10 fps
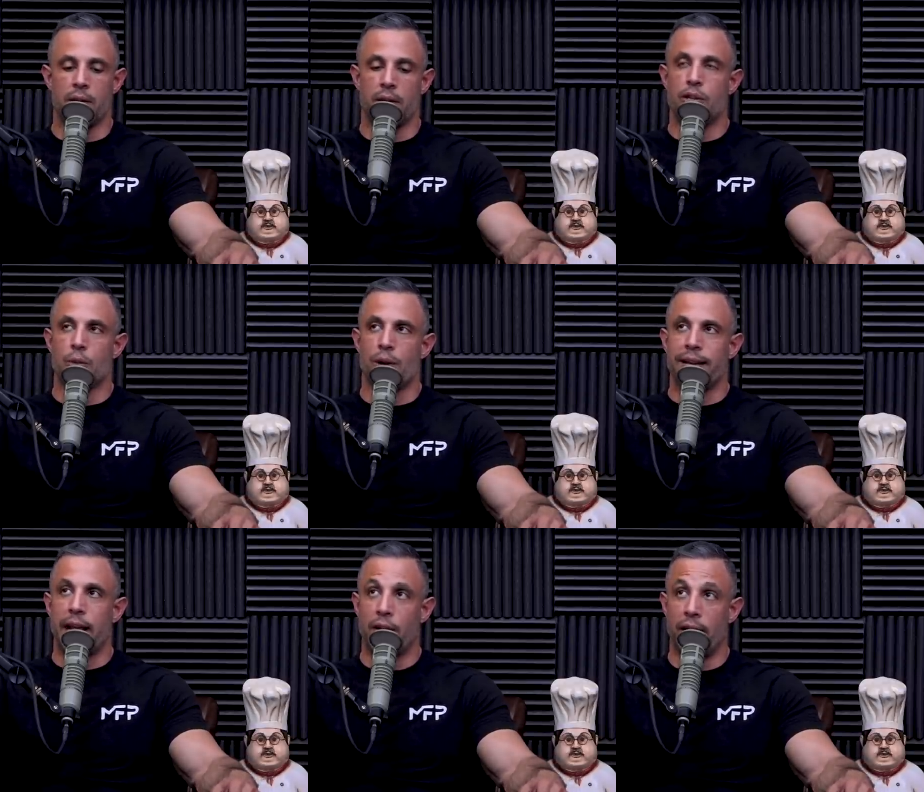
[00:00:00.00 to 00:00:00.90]
Speaker 1: to it and you just want to
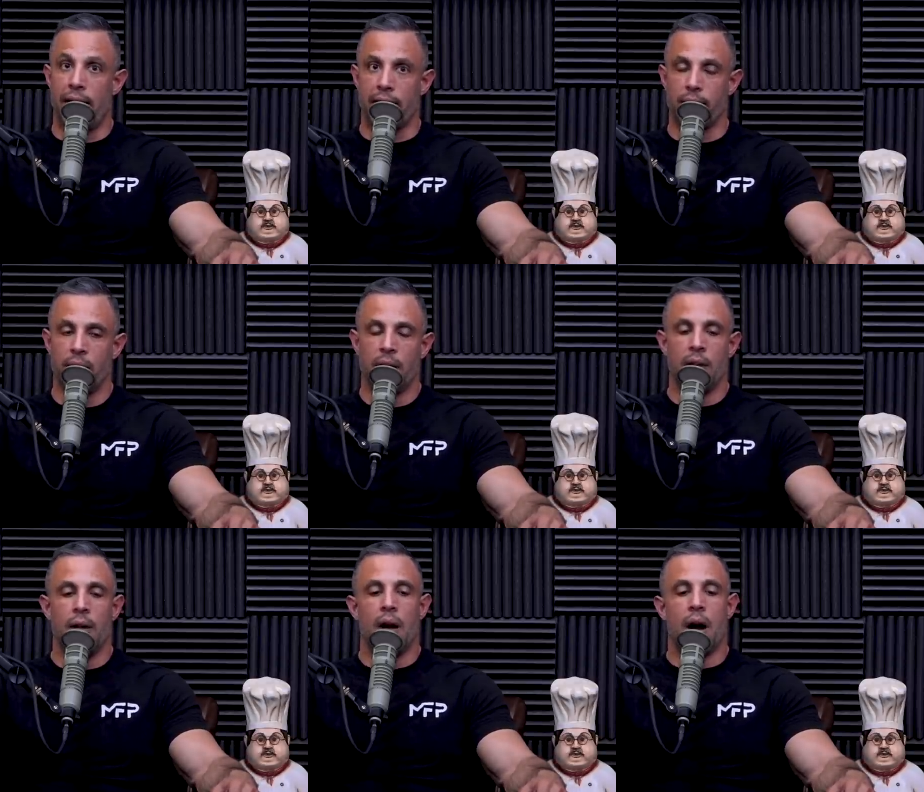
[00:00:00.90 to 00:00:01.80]
get good at it.
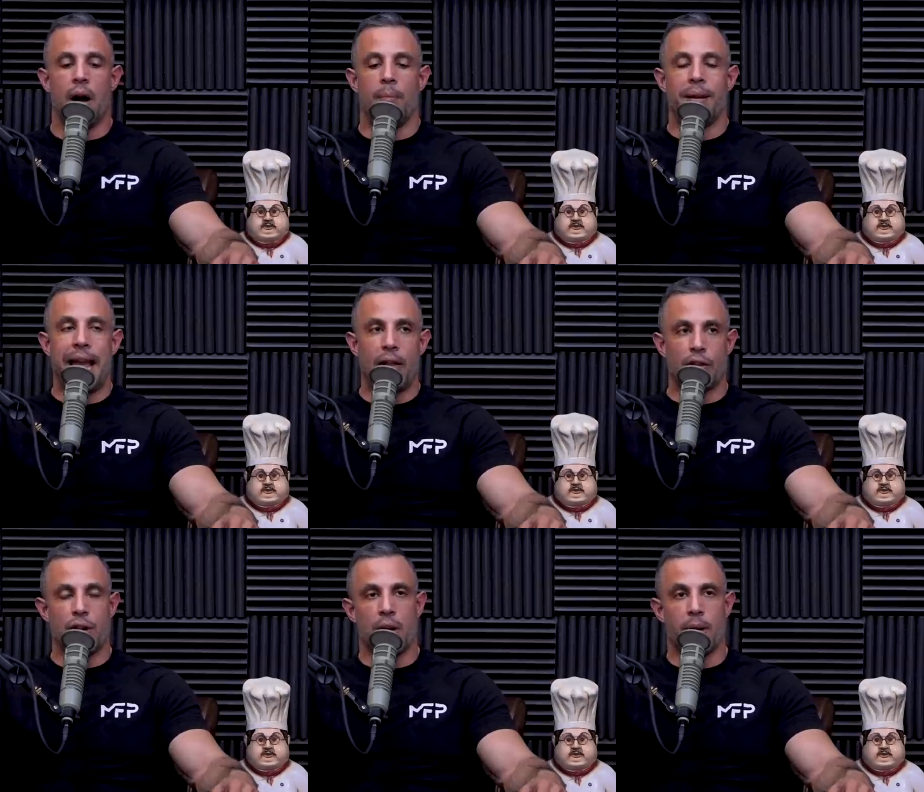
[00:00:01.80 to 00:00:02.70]
Um, but now let's
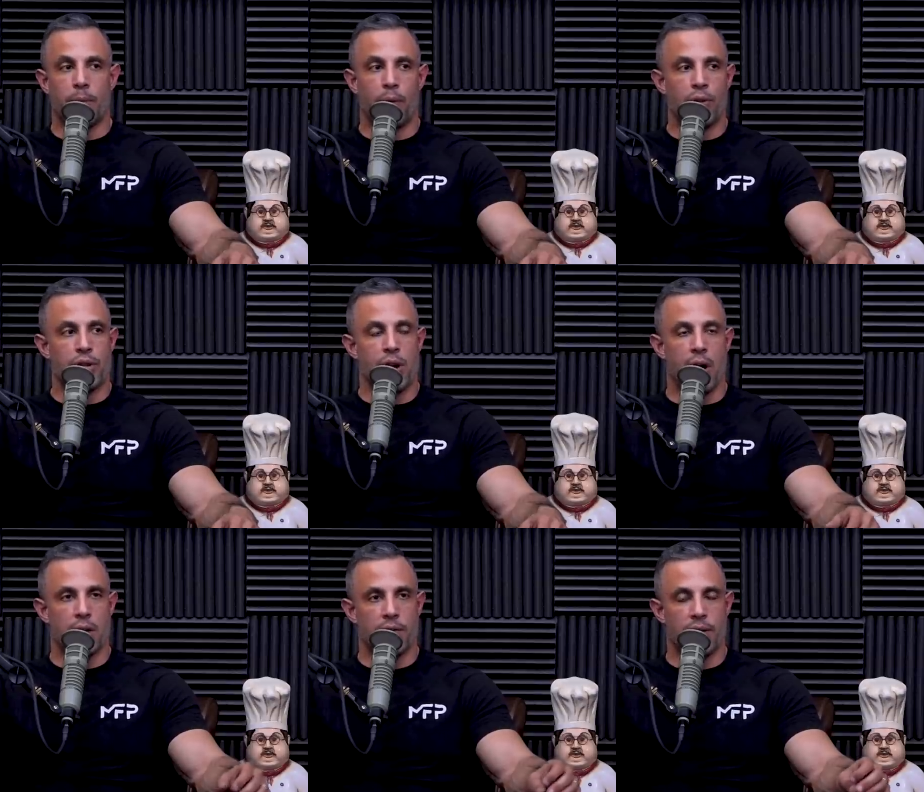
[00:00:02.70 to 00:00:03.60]
talk about the pros and
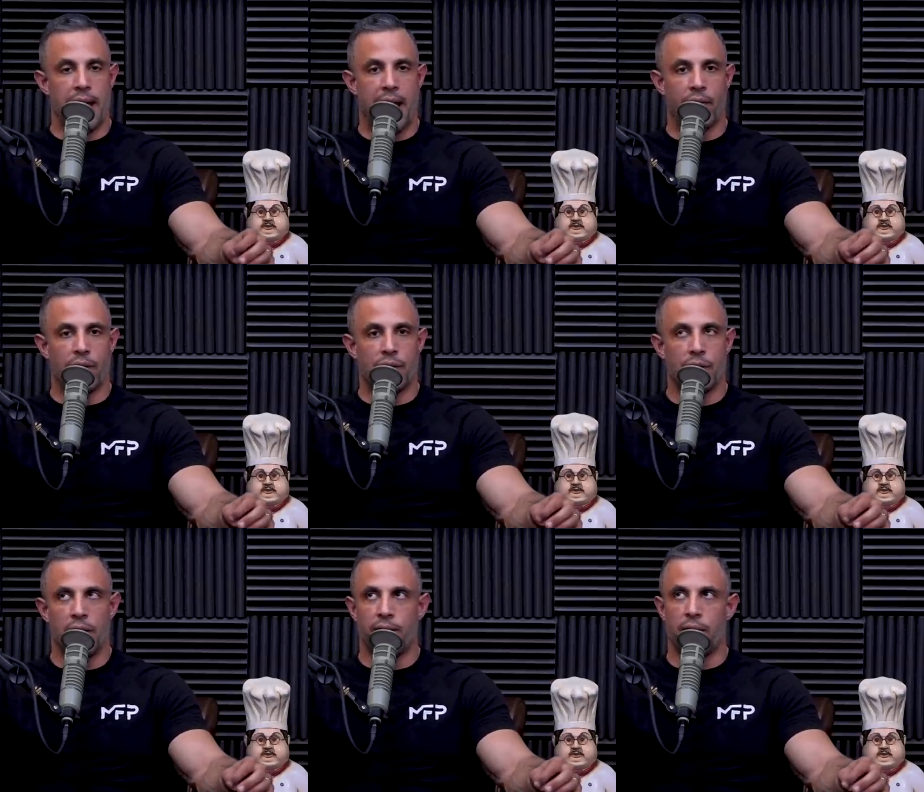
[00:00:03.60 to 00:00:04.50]
cons for the average
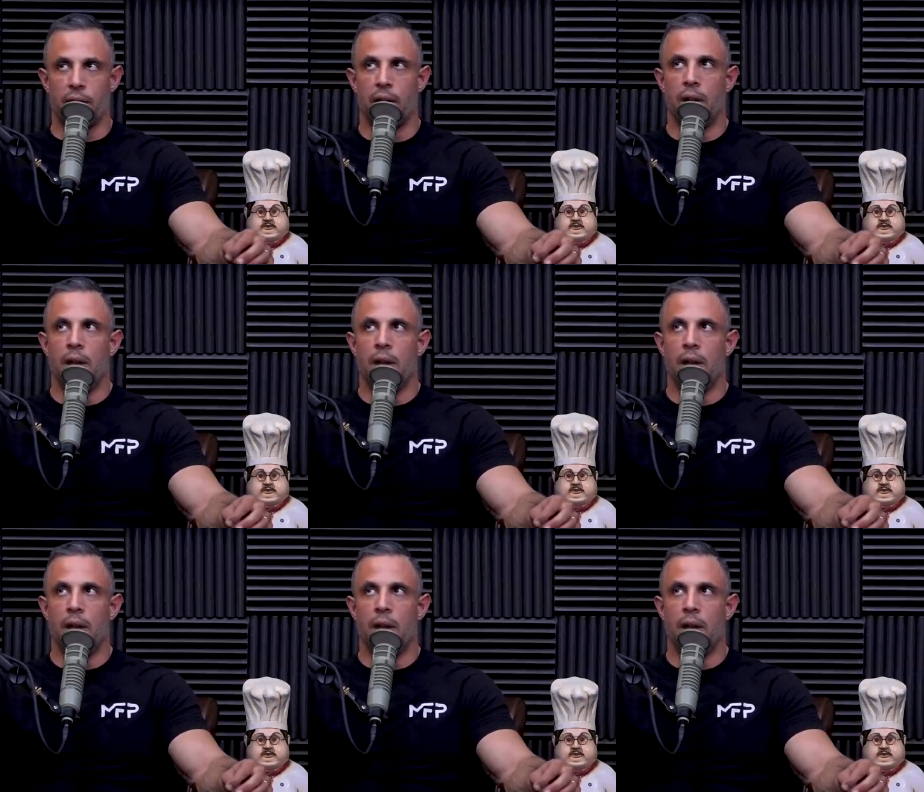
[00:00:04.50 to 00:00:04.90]
lifter.